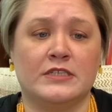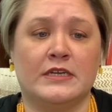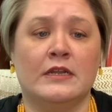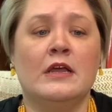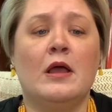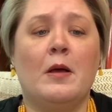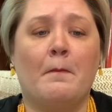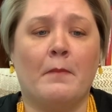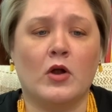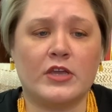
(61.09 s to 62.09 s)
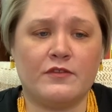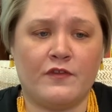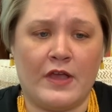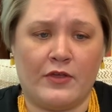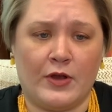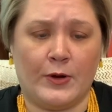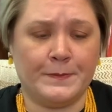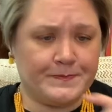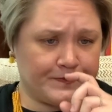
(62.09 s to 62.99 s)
did, market failure.